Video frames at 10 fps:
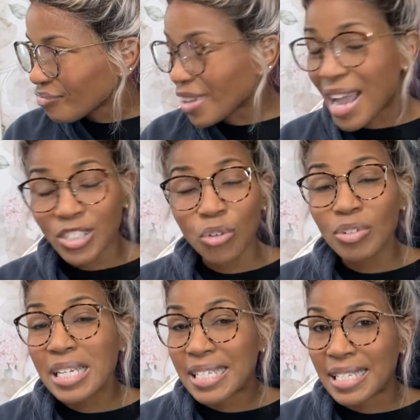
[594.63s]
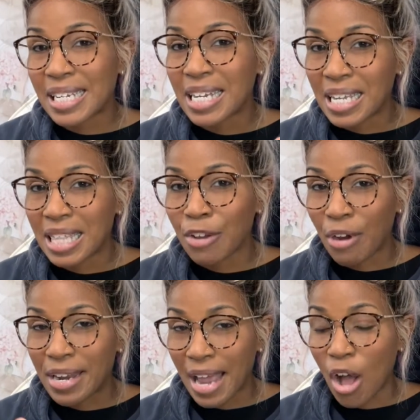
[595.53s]
I don't really see anything
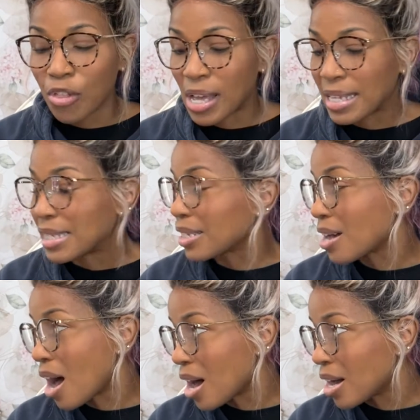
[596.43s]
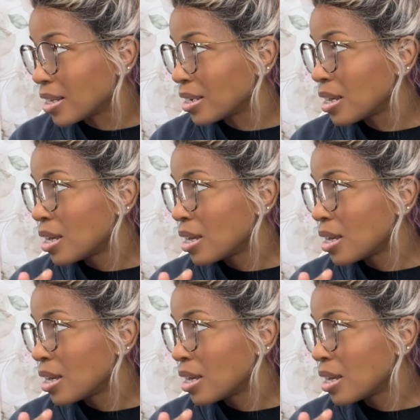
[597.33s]
right now that is a con.